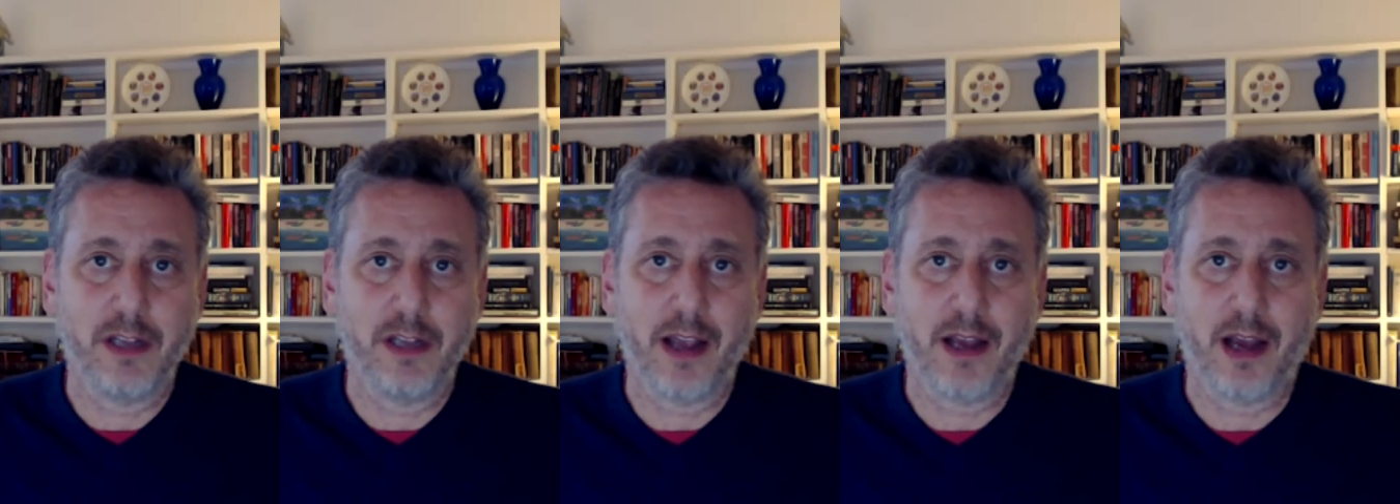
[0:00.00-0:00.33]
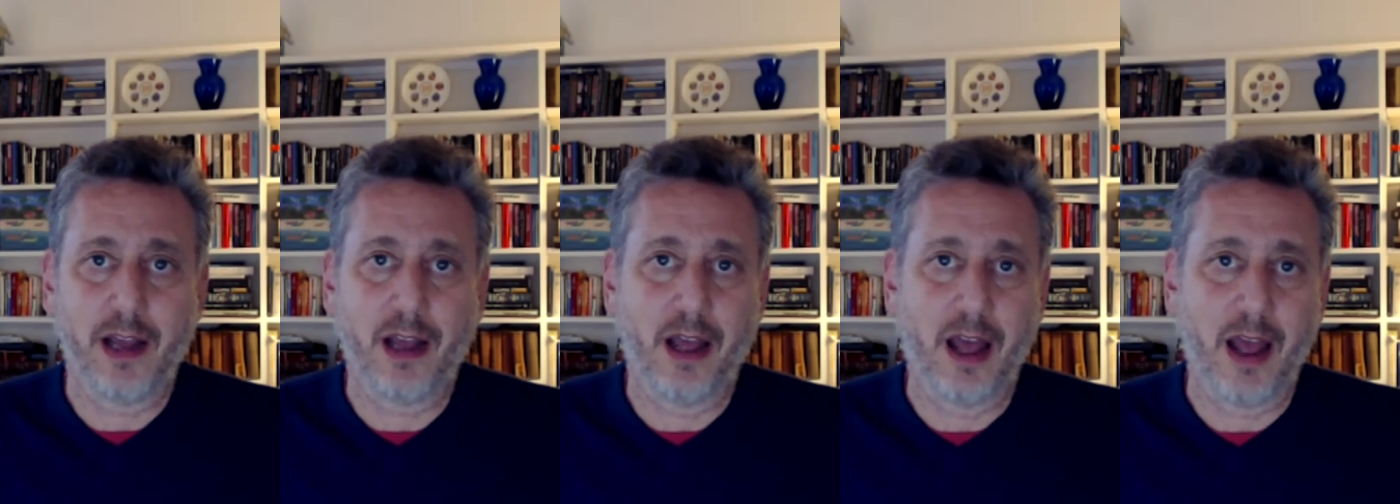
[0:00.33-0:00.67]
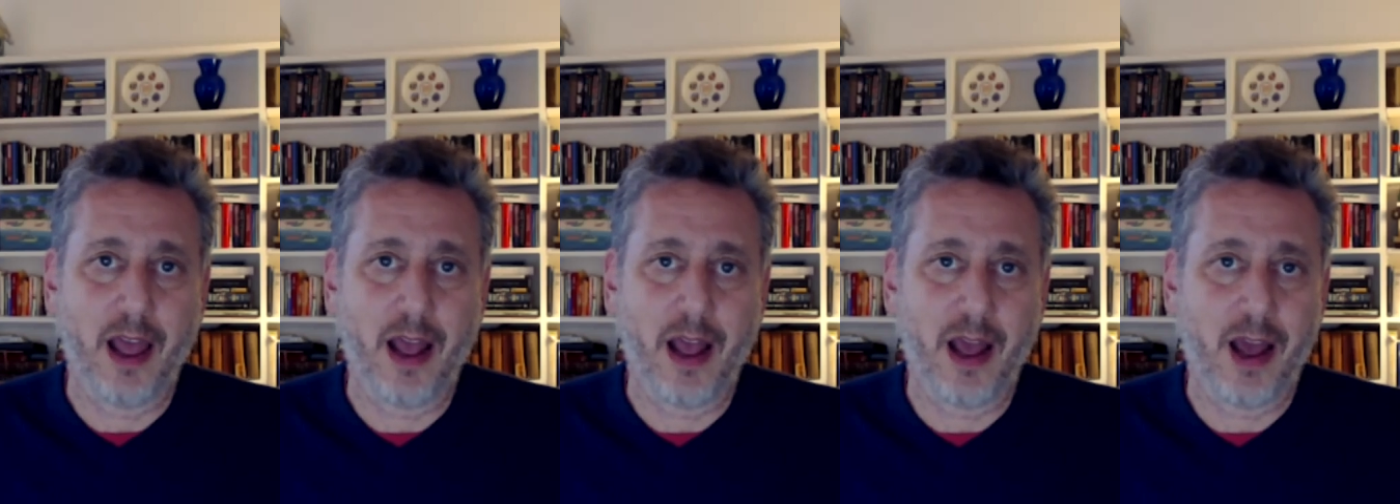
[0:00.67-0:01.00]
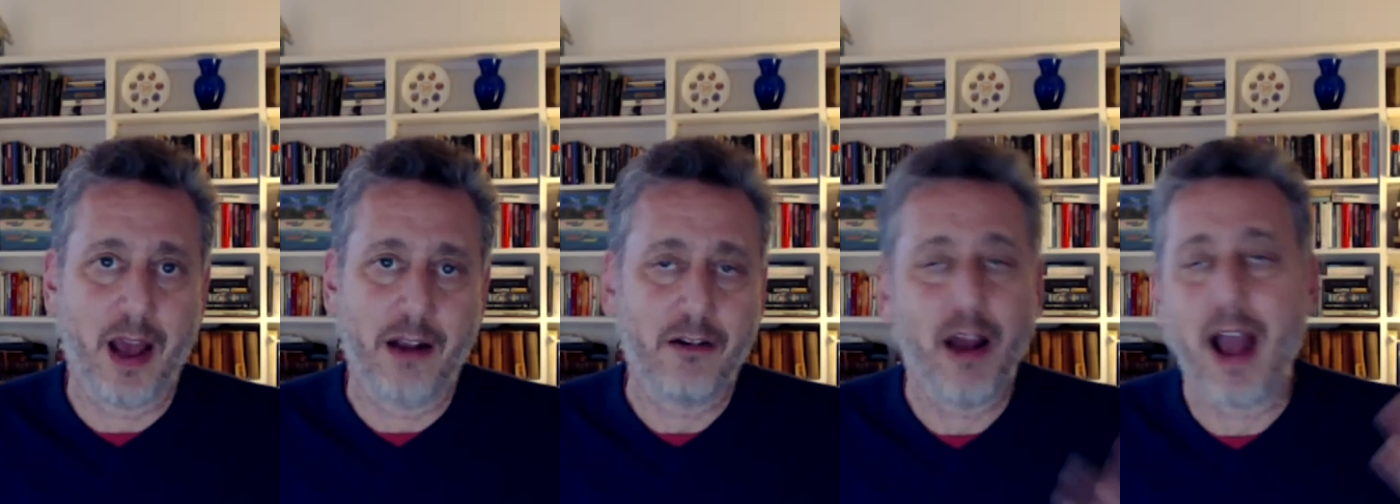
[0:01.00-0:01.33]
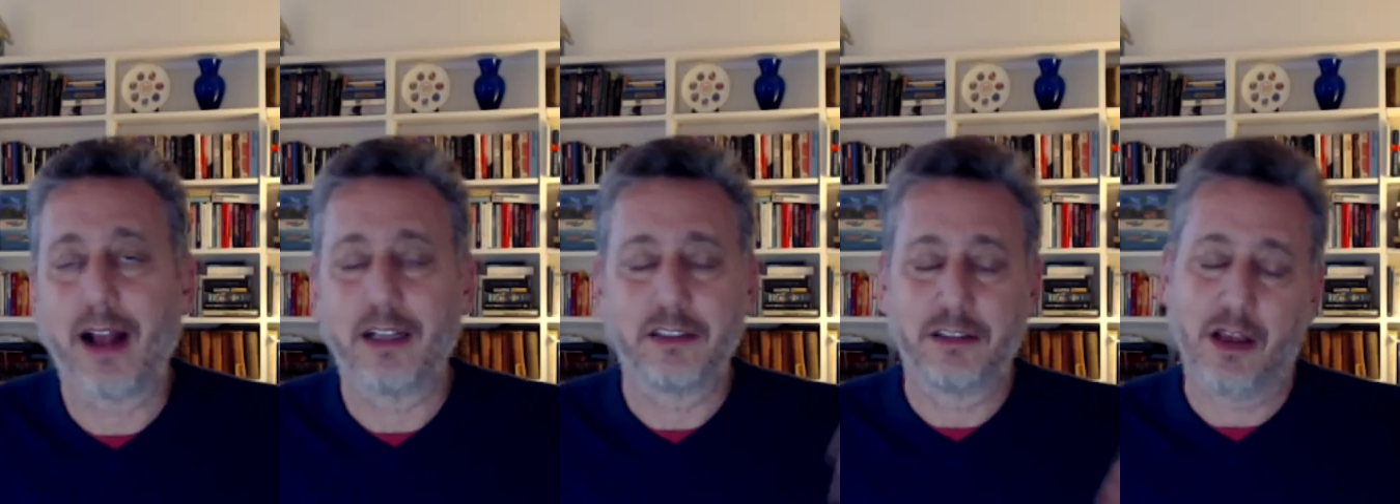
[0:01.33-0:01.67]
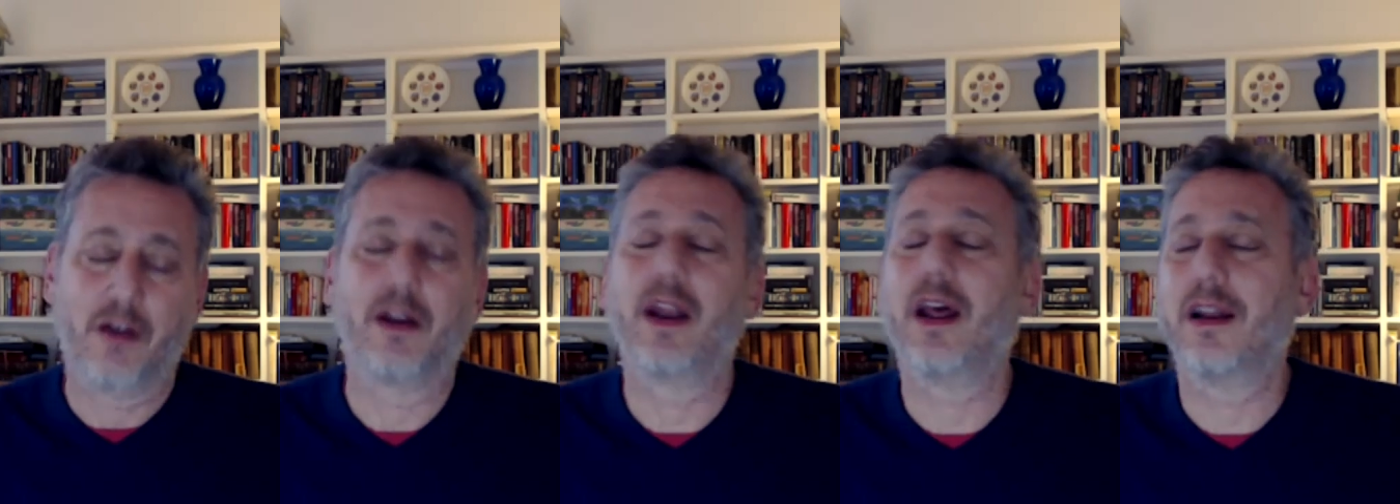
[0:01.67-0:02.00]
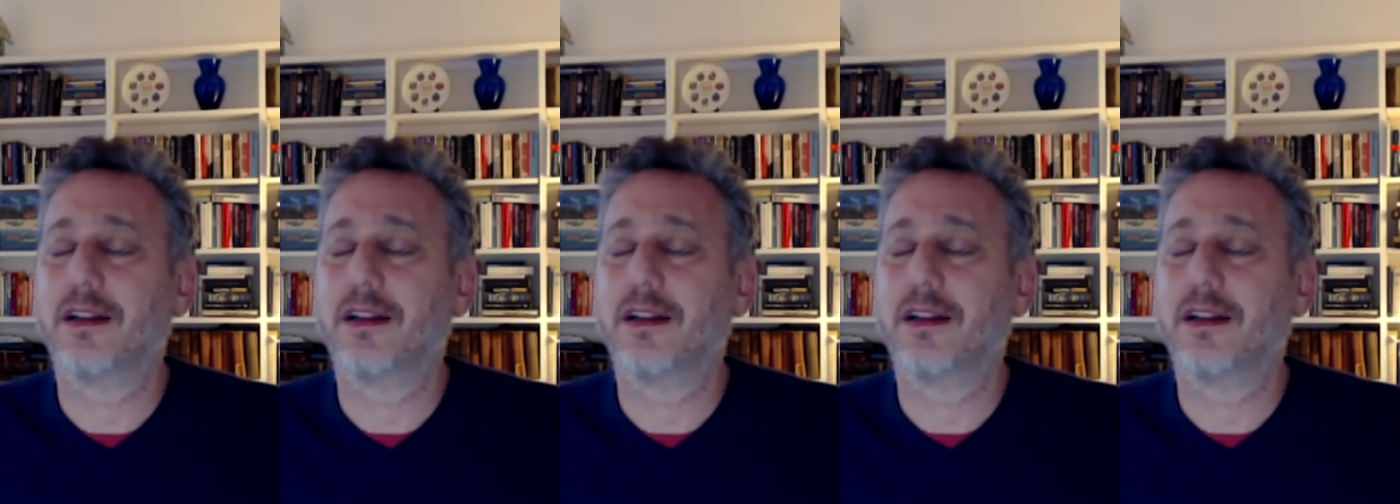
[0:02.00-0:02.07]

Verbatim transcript: take a, a, a crack at selling it.